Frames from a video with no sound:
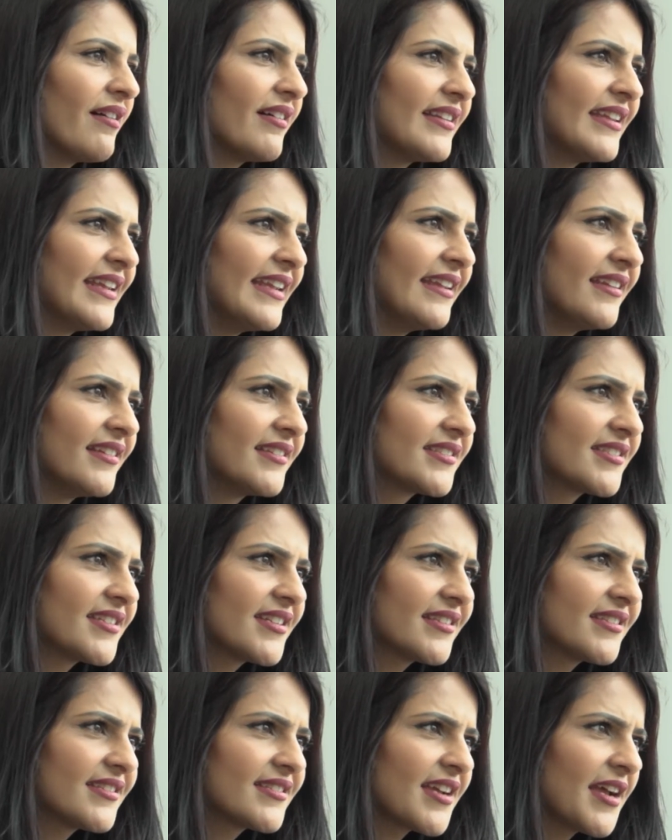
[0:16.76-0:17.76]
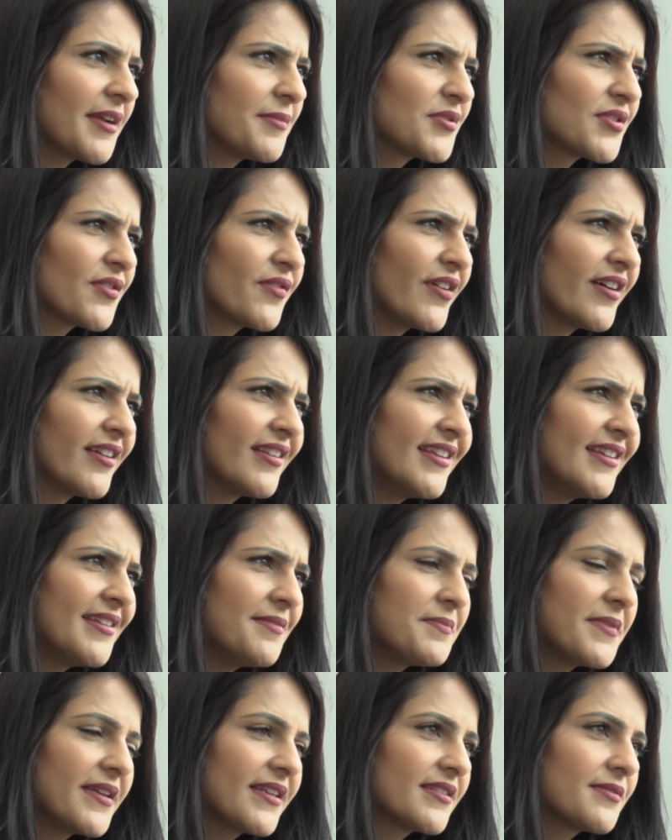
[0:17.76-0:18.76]
to study on a BSc
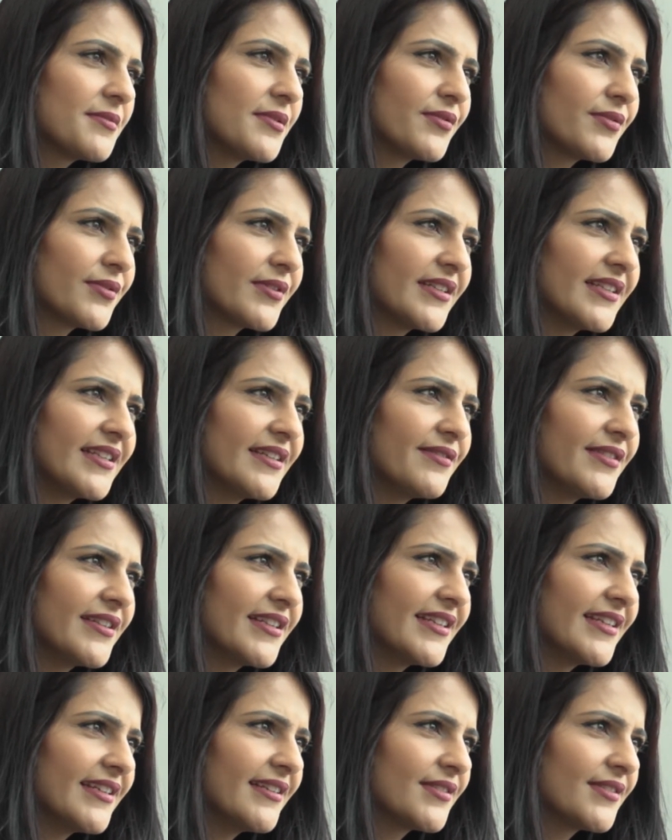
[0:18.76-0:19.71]
course because they